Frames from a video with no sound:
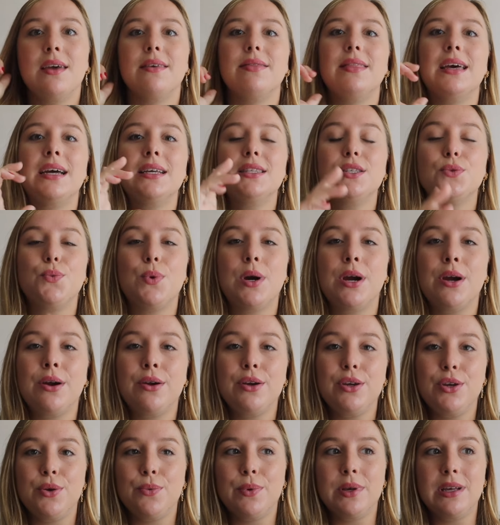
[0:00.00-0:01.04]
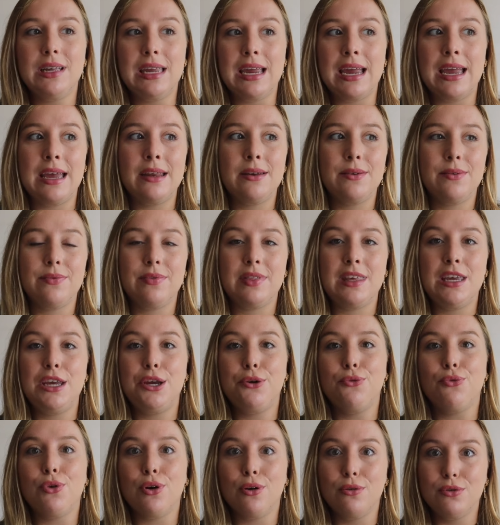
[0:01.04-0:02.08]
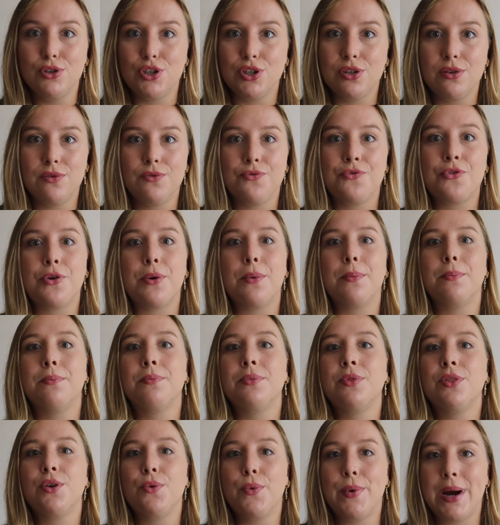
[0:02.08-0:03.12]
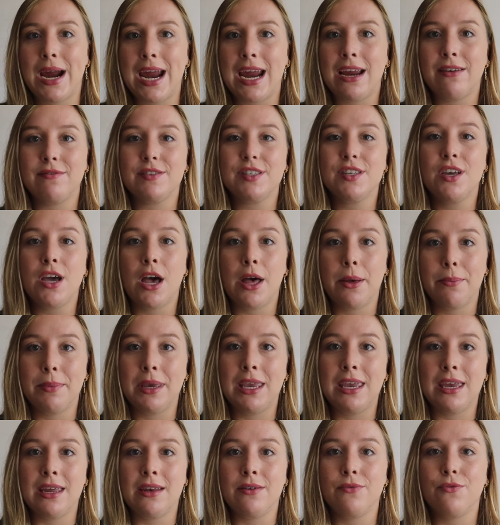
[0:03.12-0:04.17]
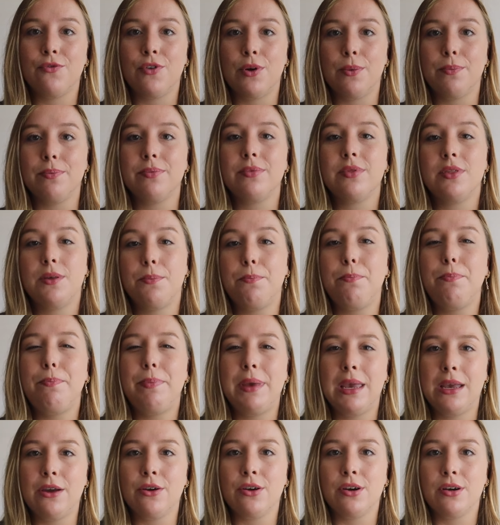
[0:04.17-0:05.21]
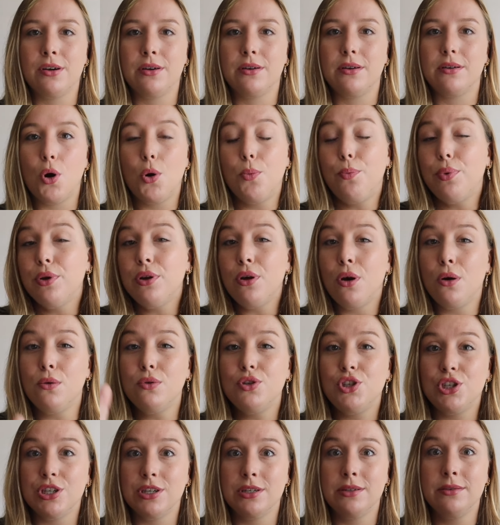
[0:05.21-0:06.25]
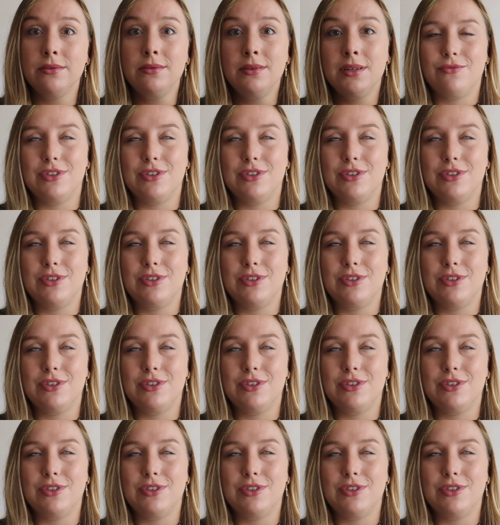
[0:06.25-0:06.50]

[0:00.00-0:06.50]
that's where you will get the erosion from the waves coming in from the bigger open ocean,